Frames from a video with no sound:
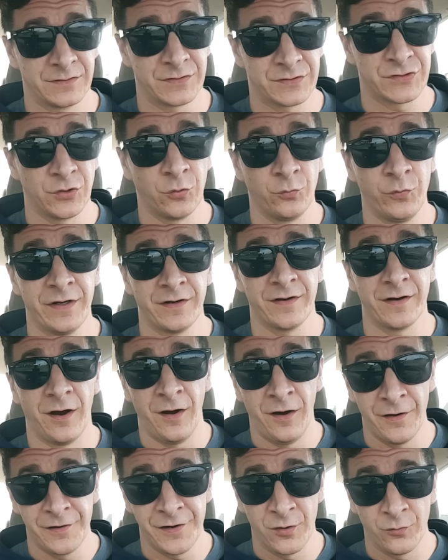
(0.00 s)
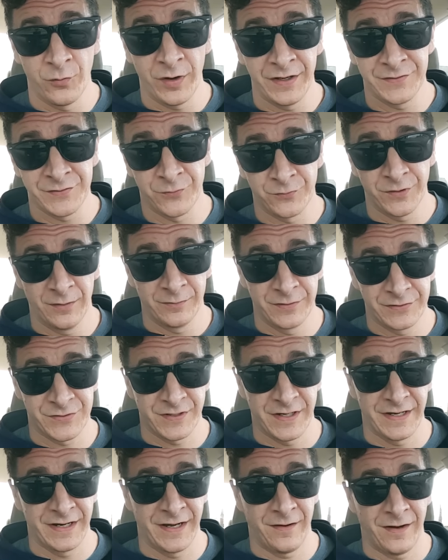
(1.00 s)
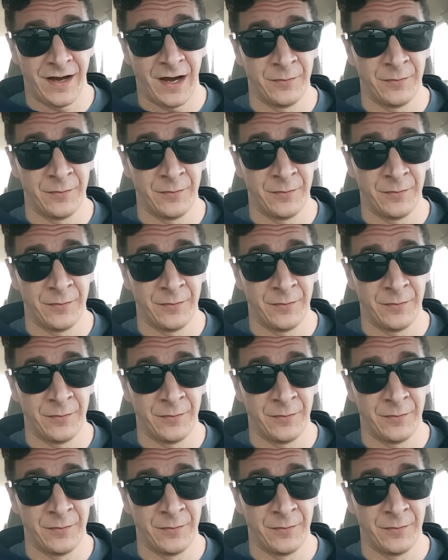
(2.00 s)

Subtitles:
So we are on our way to Robert's right now.